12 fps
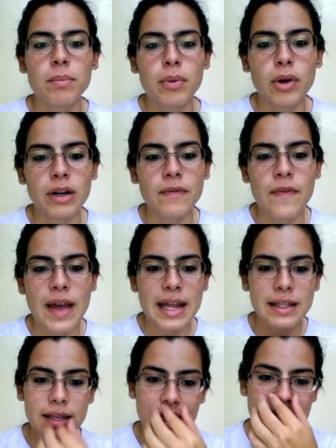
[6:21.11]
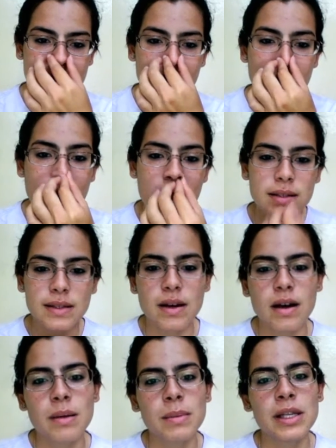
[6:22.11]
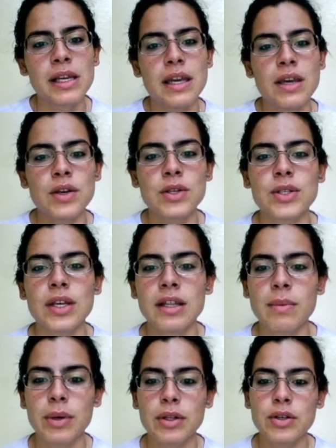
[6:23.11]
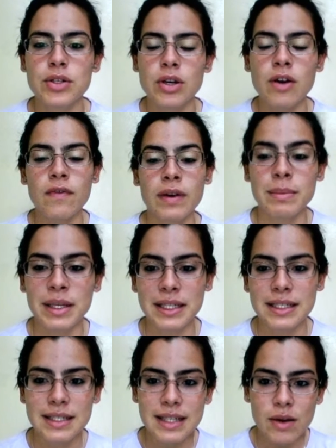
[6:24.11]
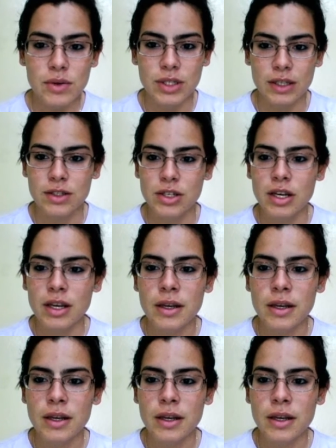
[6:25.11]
Pork fat is the most commonly used in the production of fermented sauces.